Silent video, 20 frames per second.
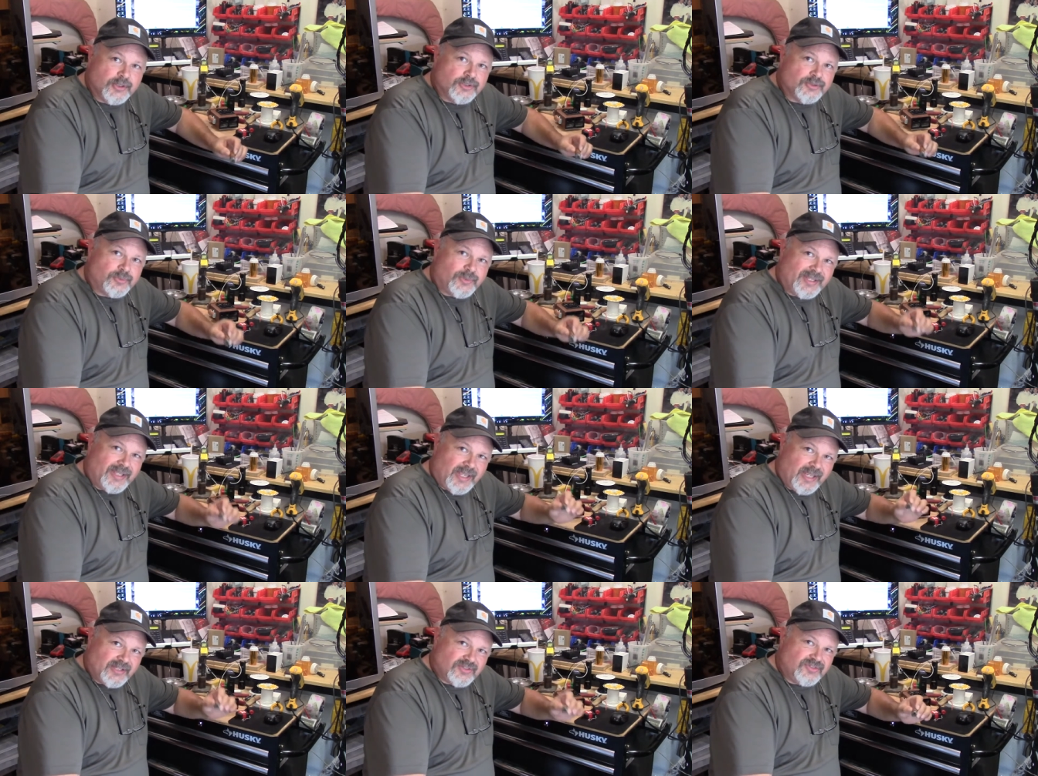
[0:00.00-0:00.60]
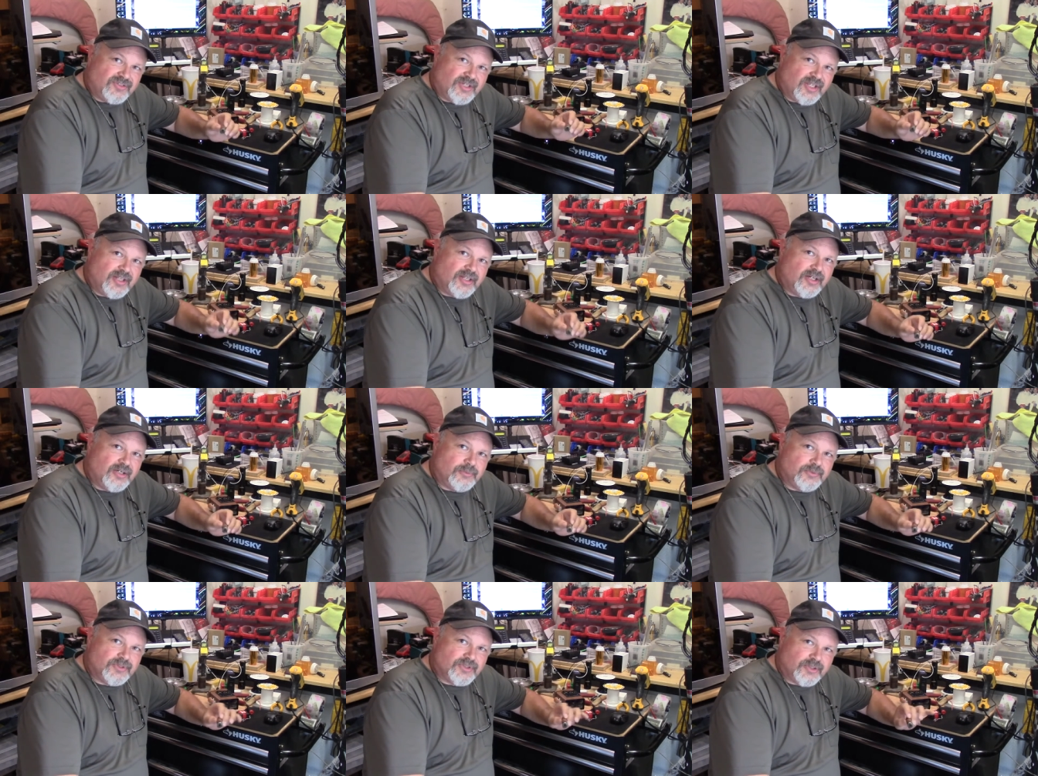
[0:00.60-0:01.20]
So I can't say
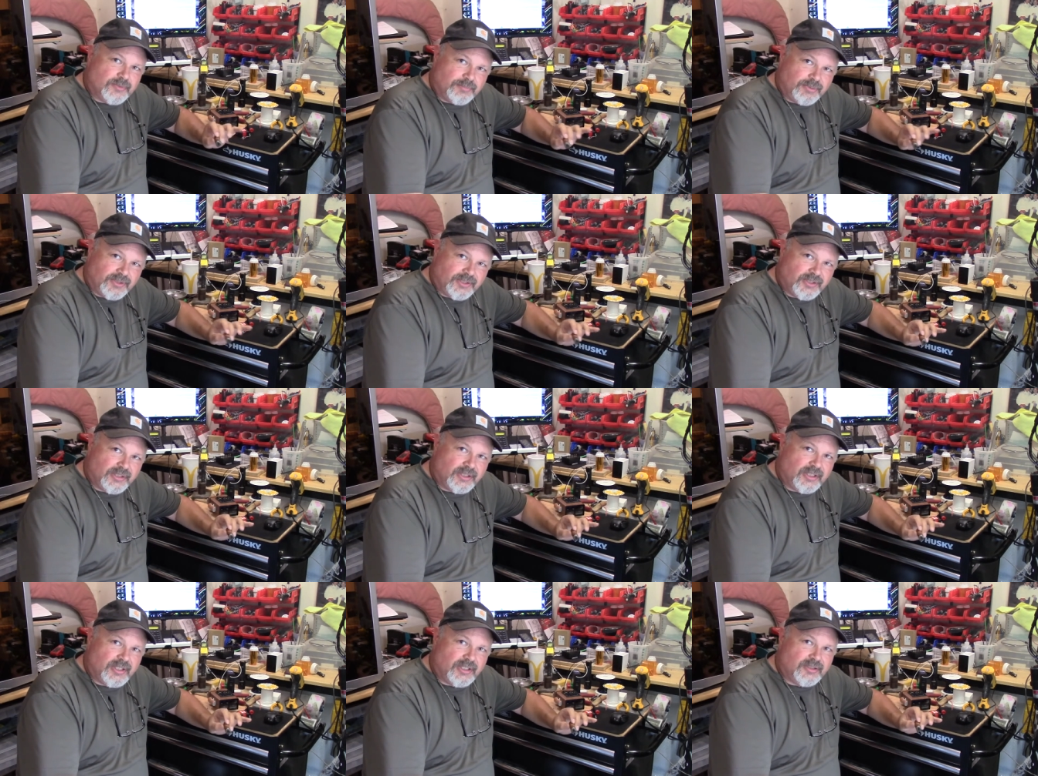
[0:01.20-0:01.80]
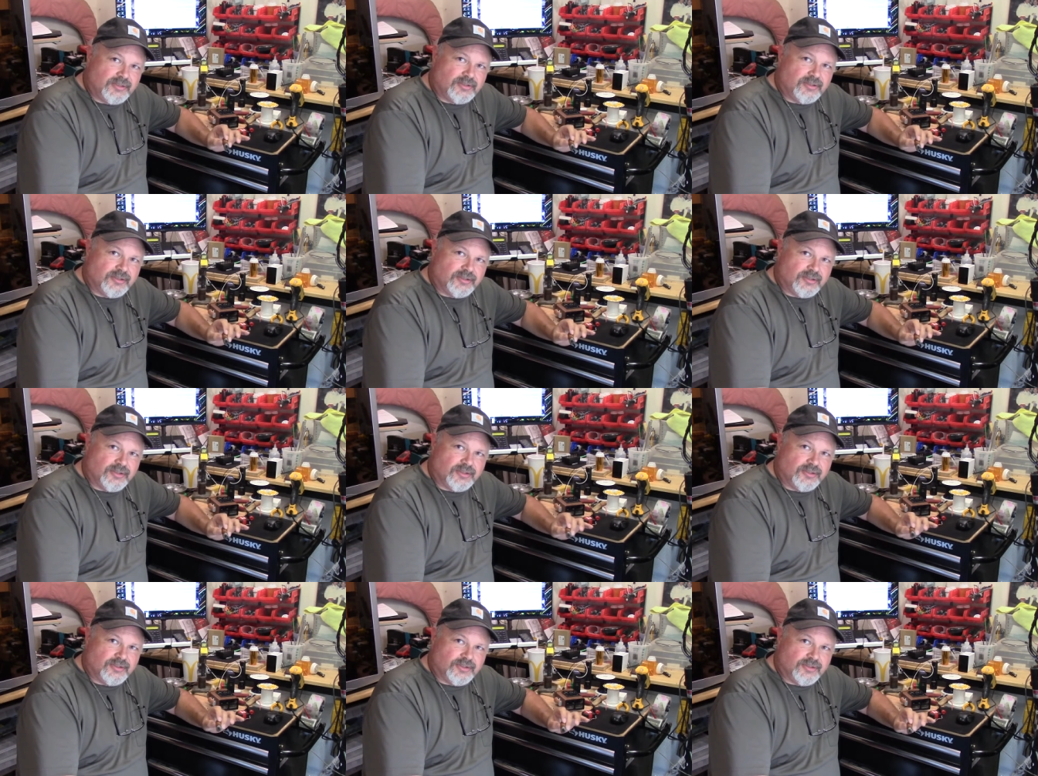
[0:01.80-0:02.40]
that it was completely
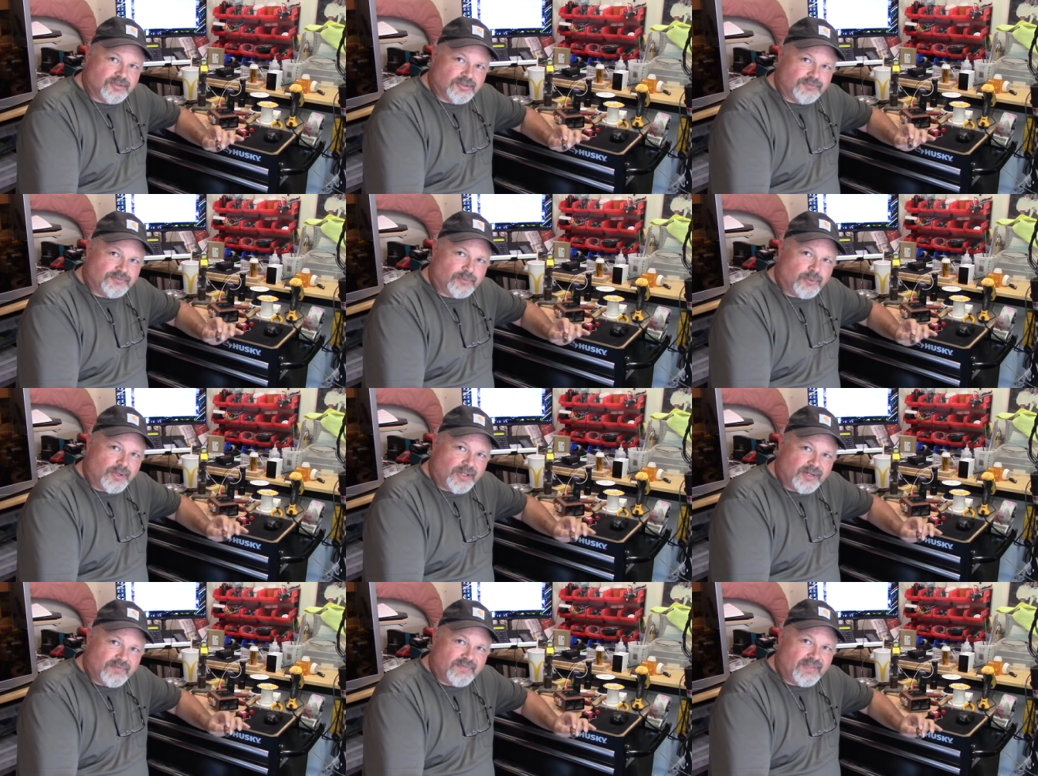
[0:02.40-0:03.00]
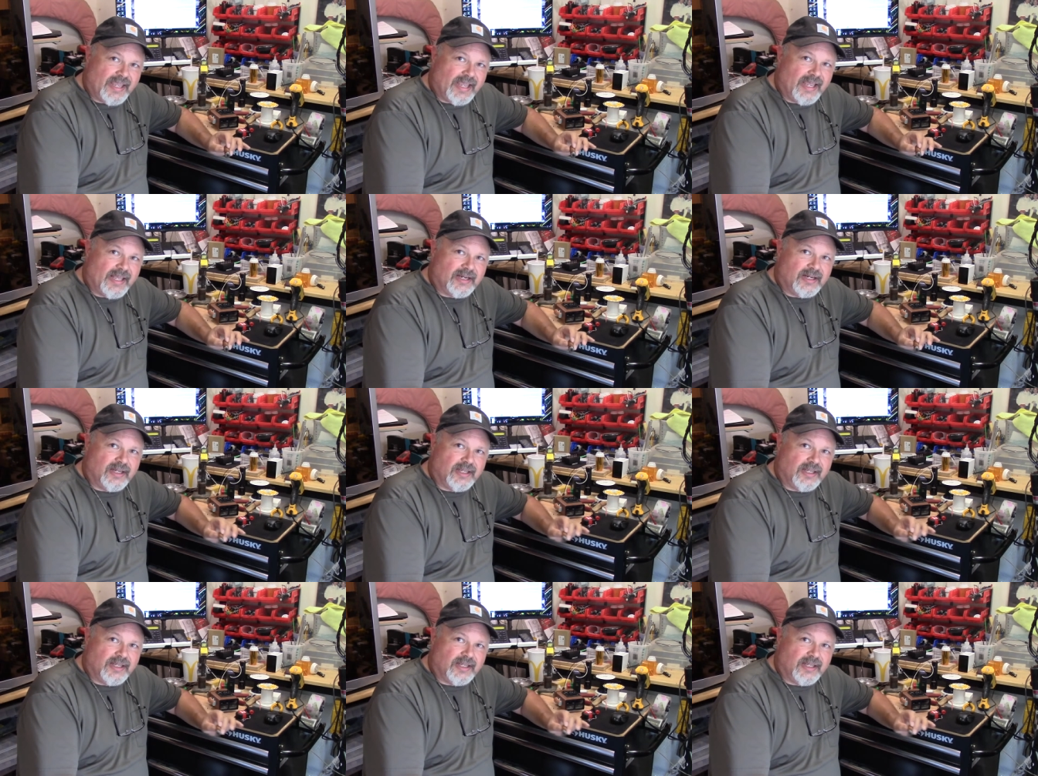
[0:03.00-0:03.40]
devoid of that.